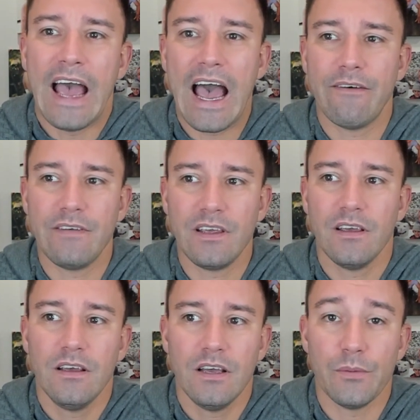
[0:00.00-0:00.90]

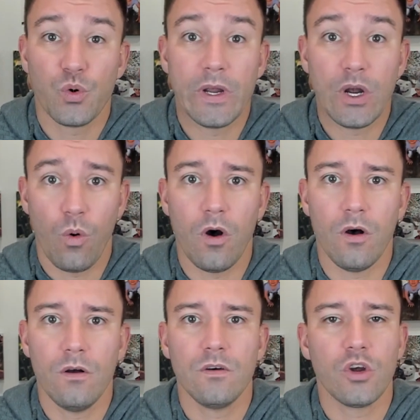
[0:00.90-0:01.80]
having a
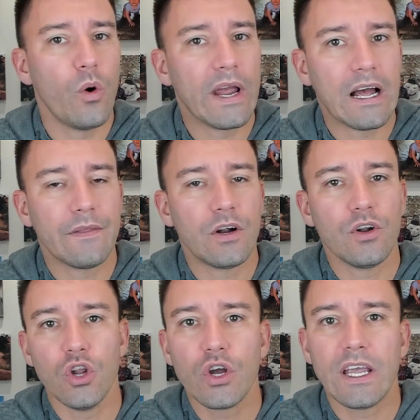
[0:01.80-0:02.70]
pre-qual, going out there
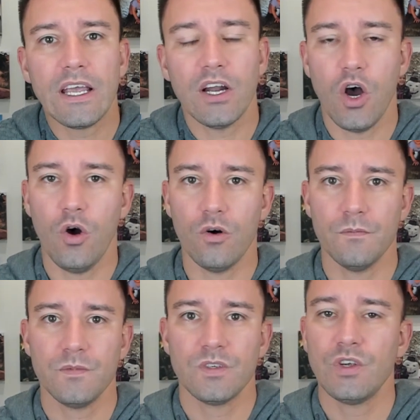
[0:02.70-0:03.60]
and looking at
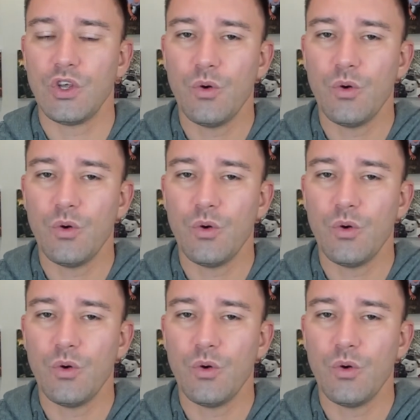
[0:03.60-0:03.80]
homes.